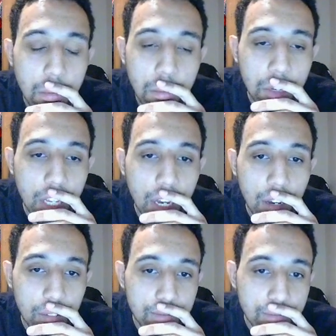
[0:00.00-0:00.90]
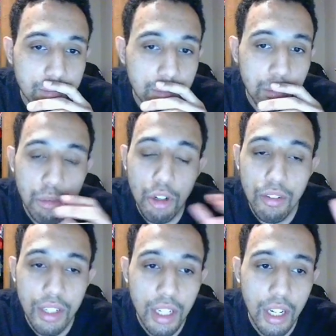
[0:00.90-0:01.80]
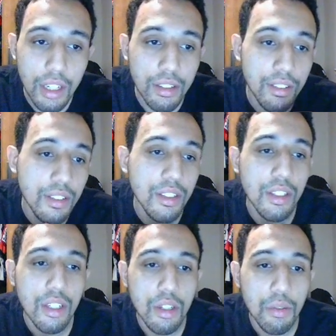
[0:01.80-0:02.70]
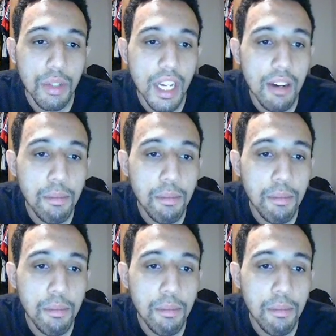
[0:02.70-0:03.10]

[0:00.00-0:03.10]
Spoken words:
But yeah, moving on. We have